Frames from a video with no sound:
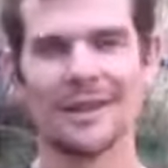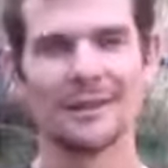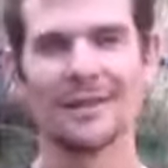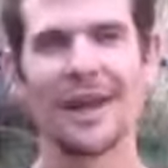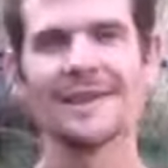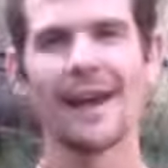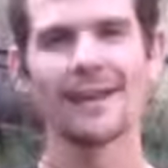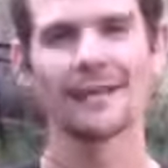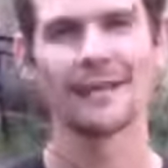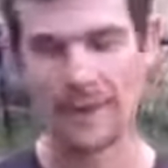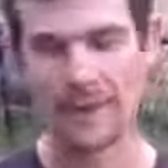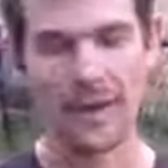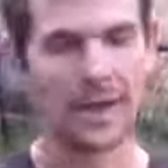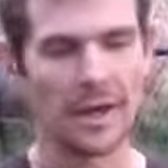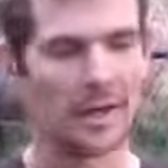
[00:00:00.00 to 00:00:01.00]
Fantastic.
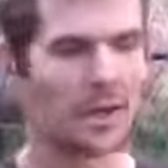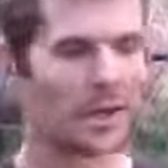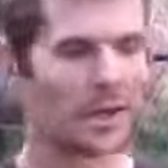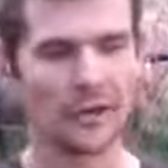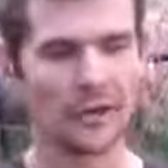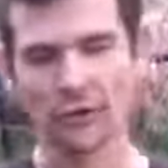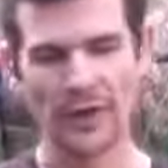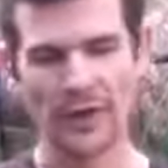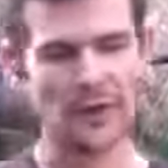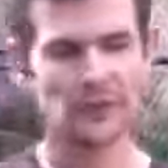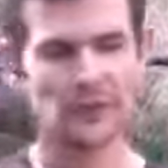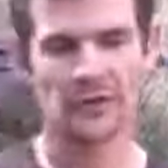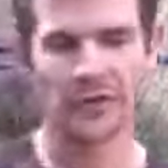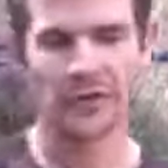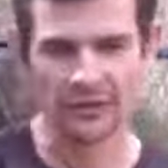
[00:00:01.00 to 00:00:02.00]
And then in uh, so
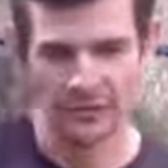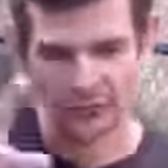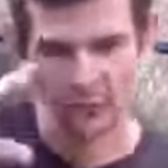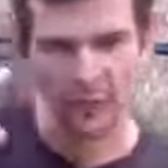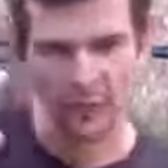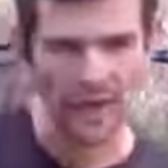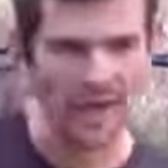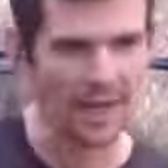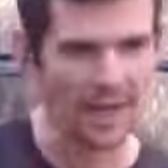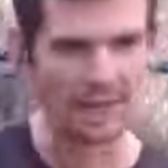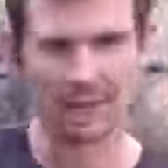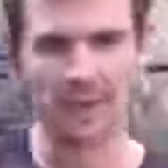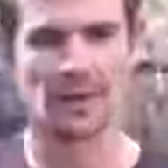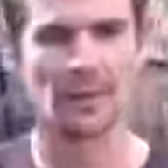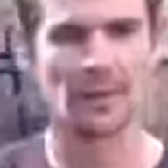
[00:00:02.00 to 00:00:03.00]
2006, I was doing that,
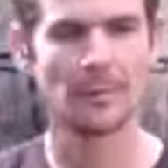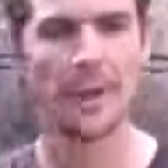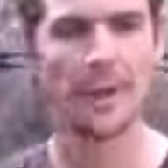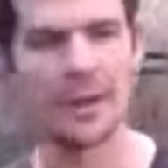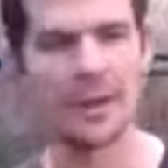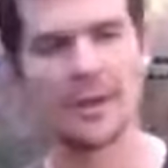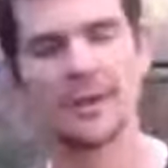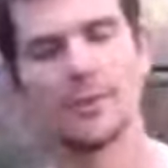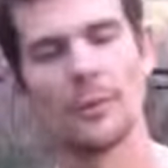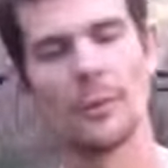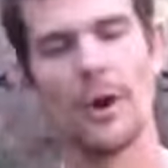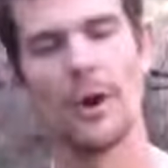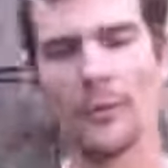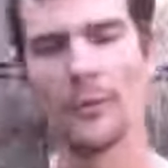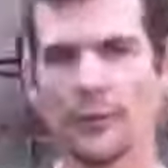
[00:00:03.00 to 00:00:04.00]
feeling better
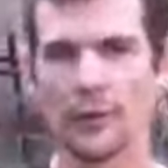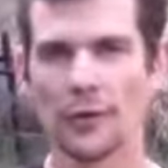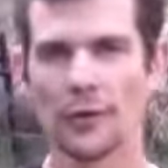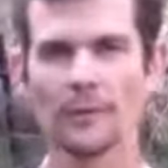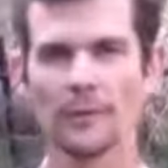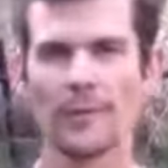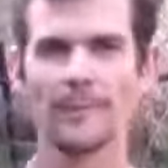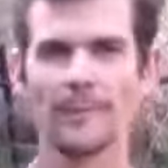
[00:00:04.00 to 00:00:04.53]
on the fruit,